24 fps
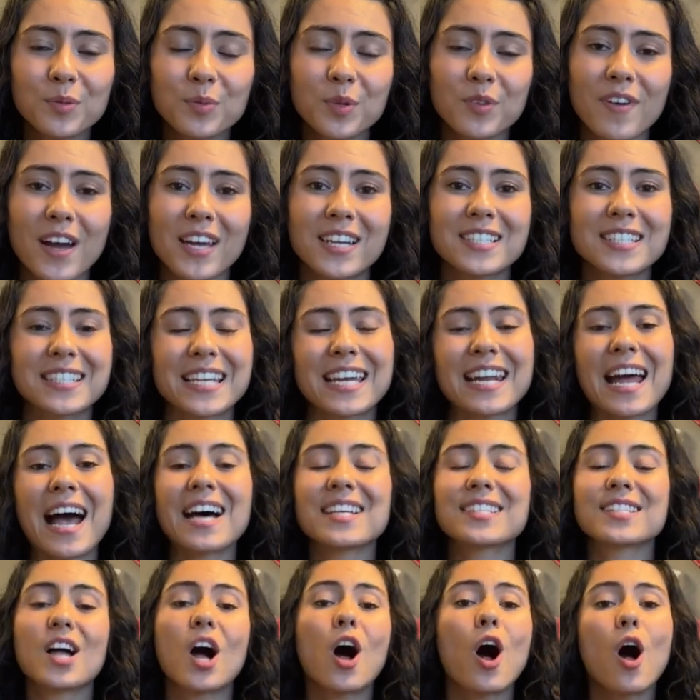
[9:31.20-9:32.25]
providers get
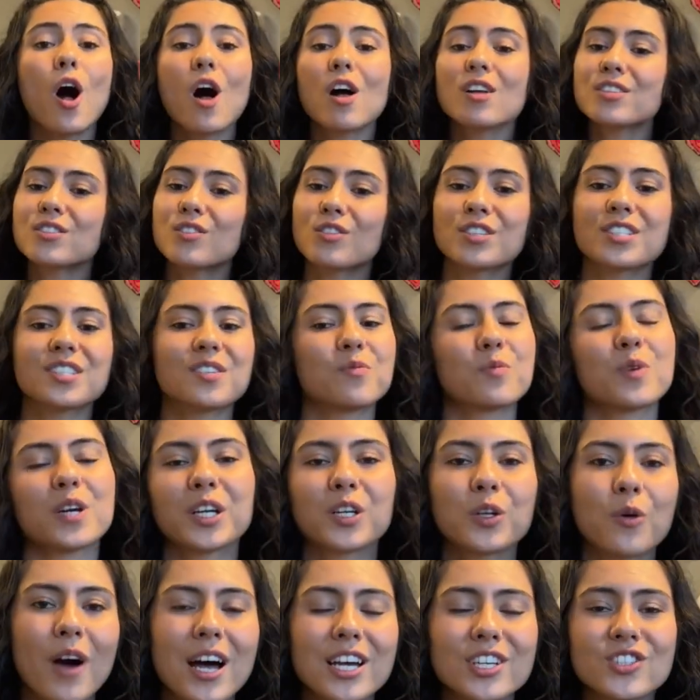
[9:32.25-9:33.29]
asked all sorts of weird
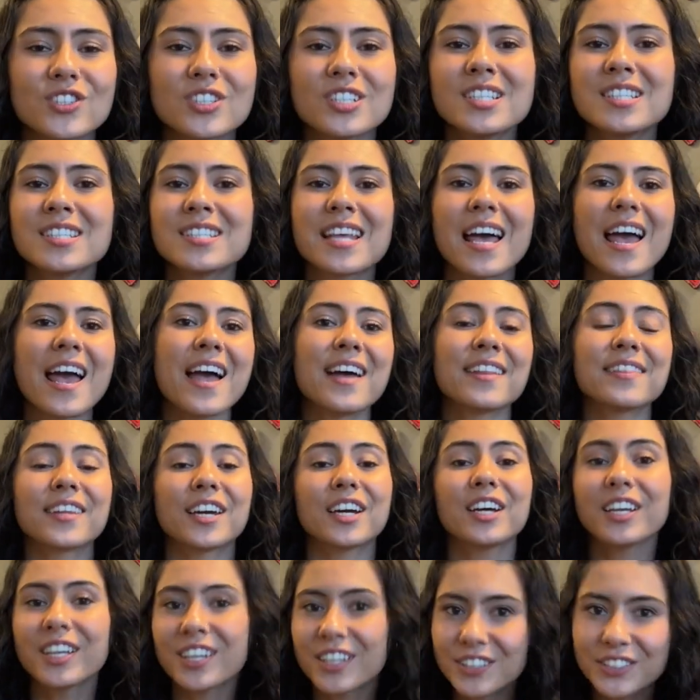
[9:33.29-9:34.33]
questions and
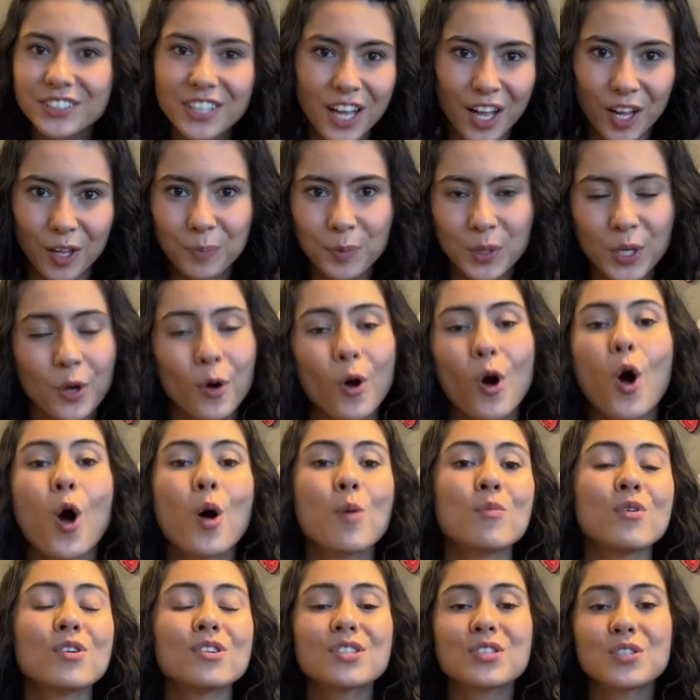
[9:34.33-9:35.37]
they're here to help you.
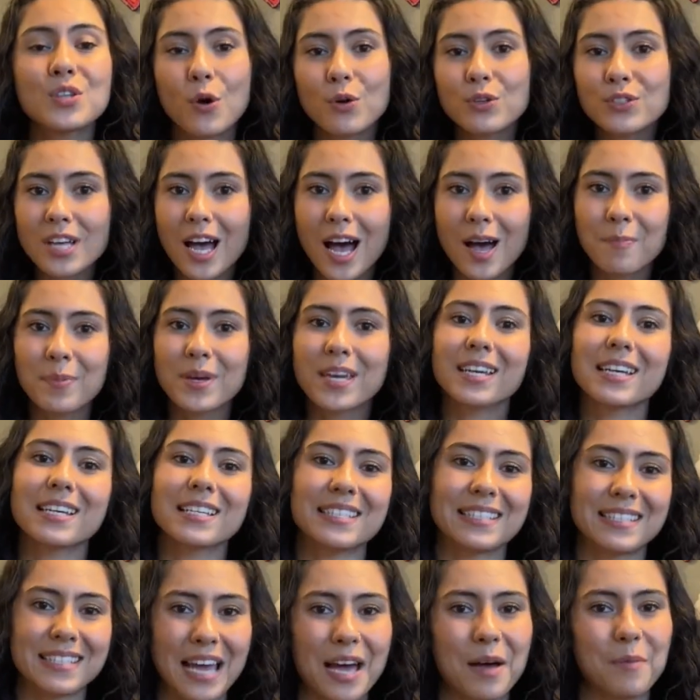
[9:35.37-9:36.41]
Almost no topic is
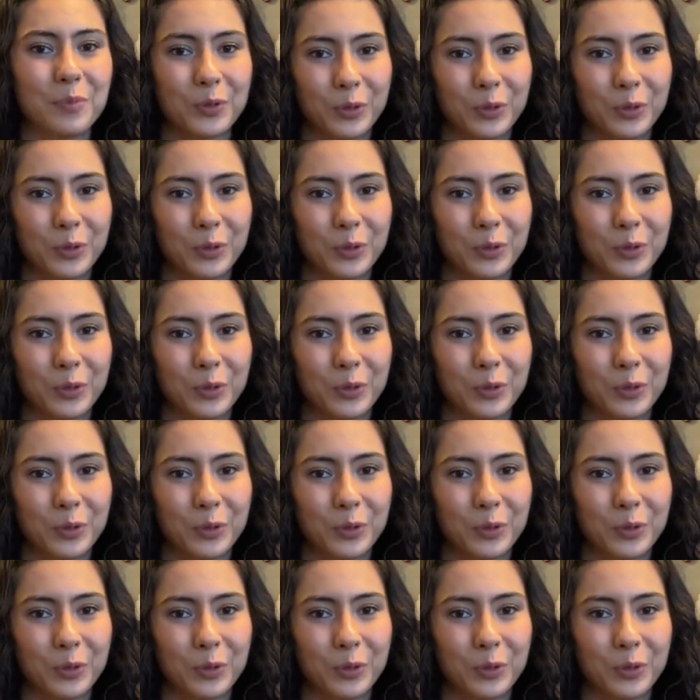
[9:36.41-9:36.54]
taboo.